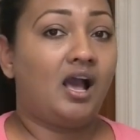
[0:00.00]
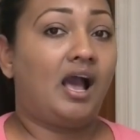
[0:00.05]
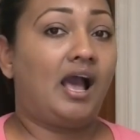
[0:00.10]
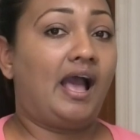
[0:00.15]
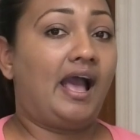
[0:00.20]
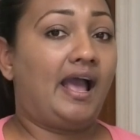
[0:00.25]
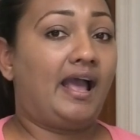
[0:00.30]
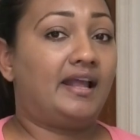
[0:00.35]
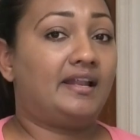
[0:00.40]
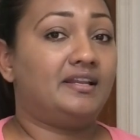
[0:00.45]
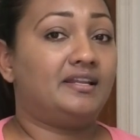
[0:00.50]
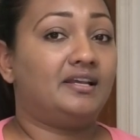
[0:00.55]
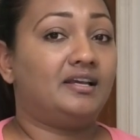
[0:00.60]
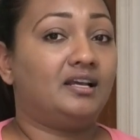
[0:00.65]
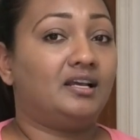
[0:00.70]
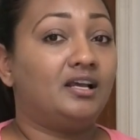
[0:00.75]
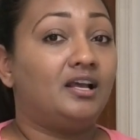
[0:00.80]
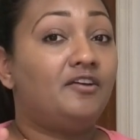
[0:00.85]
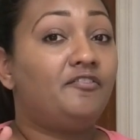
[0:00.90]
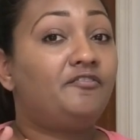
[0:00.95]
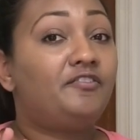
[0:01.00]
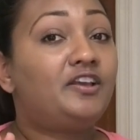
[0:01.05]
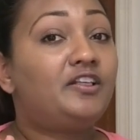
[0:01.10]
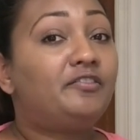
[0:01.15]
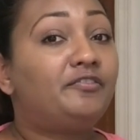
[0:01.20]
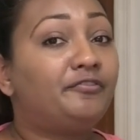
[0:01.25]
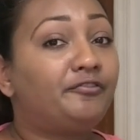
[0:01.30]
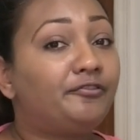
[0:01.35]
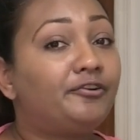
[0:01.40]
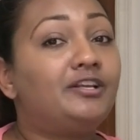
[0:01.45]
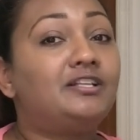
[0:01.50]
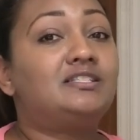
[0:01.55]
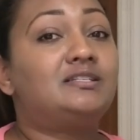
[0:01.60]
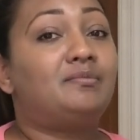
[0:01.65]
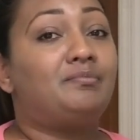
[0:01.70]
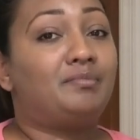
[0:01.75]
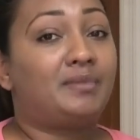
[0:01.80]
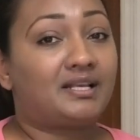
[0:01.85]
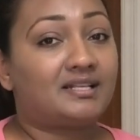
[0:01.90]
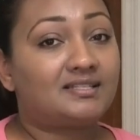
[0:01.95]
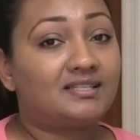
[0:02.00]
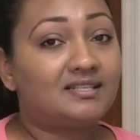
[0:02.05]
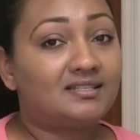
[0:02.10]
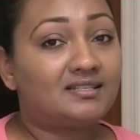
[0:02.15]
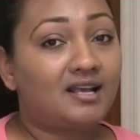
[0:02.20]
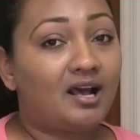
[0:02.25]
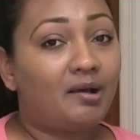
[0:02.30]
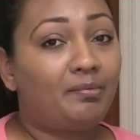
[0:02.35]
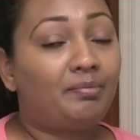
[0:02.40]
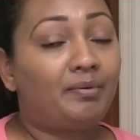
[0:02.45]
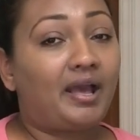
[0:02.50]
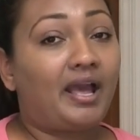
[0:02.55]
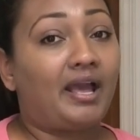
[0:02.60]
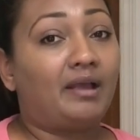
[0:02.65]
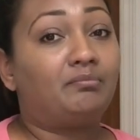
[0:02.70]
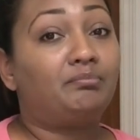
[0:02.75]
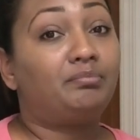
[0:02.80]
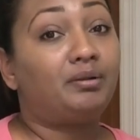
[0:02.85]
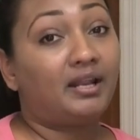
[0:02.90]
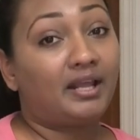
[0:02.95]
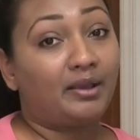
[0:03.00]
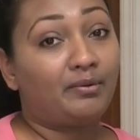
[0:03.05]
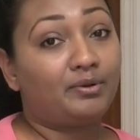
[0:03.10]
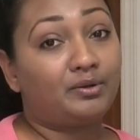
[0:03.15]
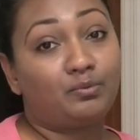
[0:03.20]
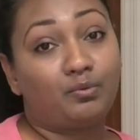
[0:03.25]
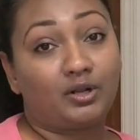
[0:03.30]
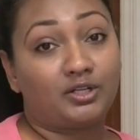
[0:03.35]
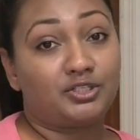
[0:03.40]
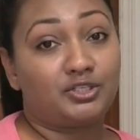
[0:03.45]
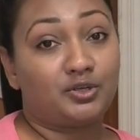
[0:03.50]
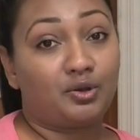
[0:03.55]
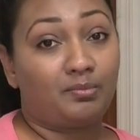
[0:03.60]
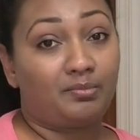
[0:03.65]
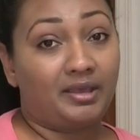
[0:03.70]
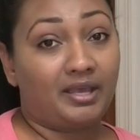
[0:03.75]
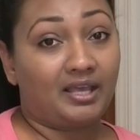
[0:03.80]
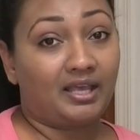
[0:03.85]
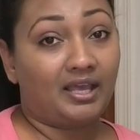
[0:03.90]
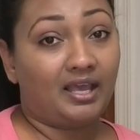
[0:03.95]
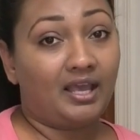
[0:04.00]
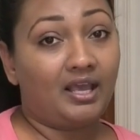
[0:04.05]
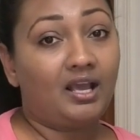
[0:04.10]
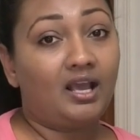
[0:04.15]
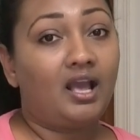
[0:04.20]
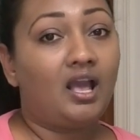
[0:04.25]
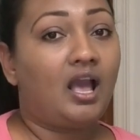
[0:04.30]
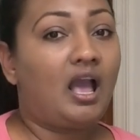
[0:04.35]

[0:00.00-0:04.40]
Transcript: and feel free to mix it up and play with what you're making,